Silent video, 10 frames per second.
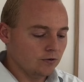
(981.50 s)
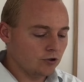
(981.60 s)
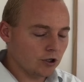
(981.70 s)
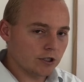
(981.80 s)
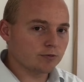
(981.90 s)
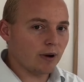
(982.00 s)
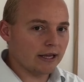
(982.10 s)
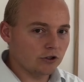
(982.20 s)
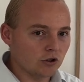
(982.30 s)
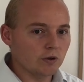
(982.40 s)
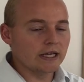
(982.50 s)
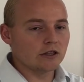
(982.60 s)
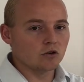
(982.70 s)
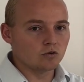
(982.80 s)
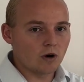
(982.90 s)
Just by doing
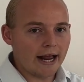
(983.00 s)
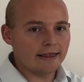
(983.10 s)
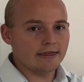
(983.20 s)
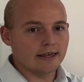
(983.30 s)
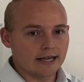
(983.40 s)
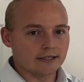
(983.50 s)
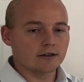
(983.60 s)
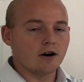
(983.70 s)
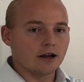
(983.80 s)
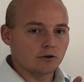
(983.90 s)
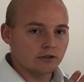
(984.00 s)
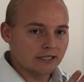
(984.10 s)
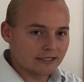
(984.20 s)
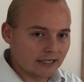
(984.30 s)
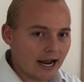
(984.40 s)
the right things on
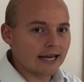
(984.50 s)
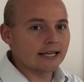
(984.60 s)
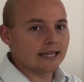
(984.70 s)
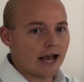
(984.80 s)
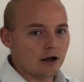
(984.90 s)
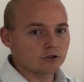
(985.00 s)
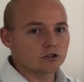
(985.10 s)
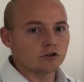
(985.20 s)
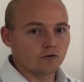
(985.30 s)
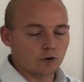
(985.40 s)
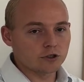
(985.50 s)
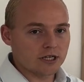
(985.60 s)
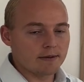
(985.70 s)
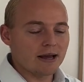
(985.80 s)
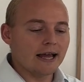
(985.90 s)
designing the house the first
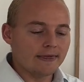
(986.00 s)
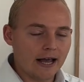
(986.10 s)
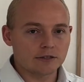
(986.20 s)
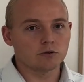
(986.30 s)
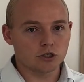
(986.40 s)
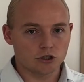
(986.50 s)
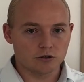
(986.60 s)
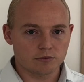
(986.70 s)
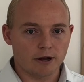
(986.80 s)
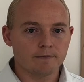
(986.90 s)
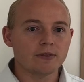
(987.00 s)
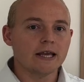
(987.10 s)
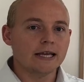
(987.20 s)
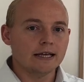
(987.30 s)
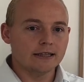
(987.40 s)
time. And that's what this show's about.
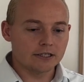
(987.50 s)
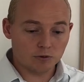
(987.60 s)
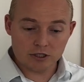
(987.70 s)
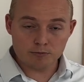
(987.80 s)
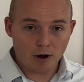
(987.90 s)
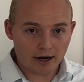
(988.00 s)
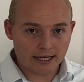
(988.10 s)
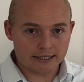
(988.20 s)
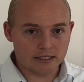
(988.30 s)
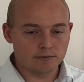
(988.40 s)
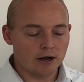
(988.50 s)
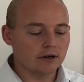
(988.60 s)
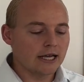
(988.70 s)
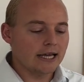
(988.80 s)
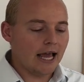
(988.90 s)
This is what this podcast is about.
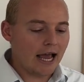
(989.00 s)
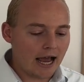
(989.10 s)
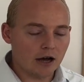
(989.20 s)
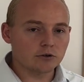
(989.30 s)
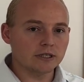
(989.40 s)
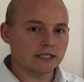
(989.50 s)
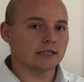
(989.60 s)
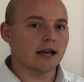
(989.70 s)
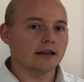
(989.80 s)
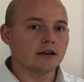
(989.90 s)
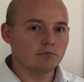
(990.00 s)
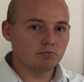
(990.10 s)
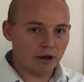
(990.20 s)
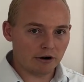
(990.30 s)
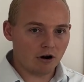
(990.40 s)
How do we design
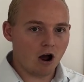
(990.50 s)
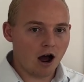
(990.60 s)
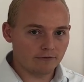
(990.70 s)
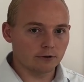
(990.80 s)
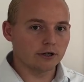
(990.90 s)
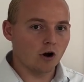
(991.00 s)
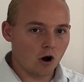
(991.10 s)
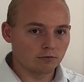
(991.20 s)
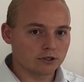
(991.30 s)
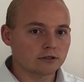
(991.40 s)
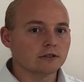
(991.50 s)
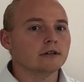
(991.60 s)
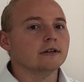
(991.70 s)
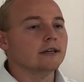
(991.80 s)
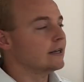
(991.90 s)
better off-grid homes?
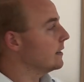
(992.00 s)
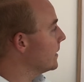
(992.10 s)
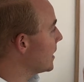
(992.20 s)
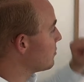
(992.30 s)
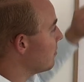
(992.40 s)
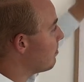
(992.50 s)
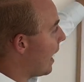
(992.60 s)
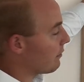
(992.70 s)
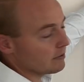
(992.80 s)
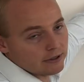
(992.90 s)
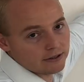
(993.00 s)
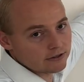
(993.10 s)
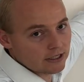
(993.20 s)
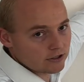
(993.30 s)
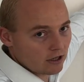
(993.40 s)
That's what Battery
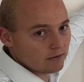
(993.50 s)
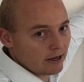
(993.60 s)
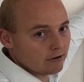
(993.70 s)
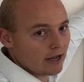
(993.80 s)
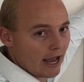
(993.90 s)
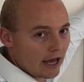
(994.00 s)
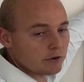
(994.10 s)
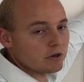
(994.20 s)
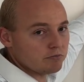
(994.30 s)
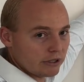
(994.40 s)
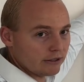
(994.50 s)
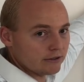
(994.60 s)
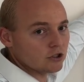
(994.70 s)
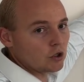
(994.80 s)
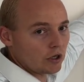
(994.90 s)
Builds is all about. How do we build
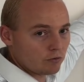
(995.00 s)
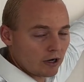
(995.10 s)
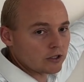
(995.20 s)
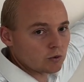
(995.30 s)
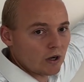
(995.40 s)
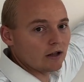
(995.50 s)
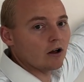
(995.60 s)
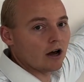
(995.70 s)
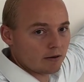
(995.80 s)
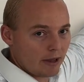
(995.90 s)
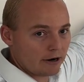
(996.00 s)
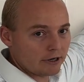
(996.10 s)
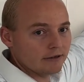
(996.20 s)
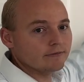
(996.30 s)
so that it runs well on a battery?